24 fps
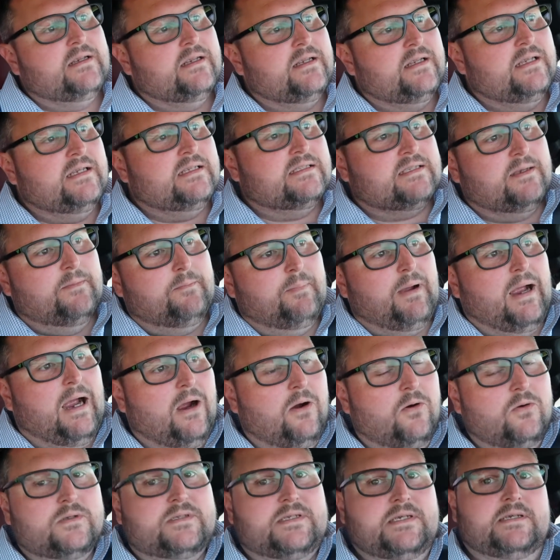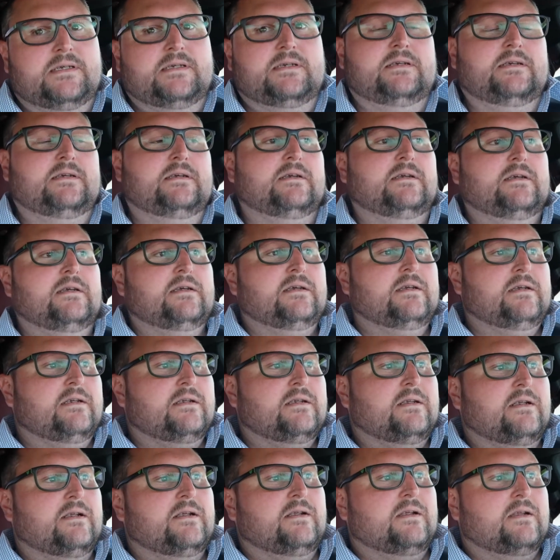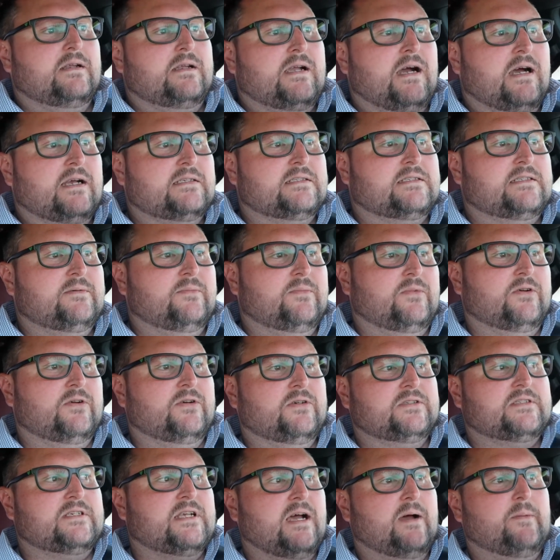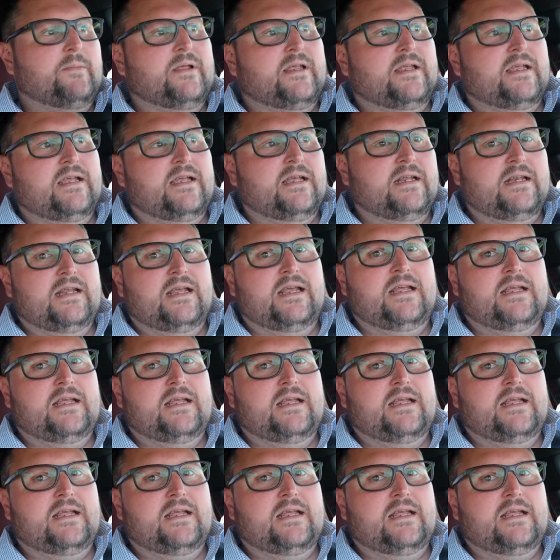is about customers coming in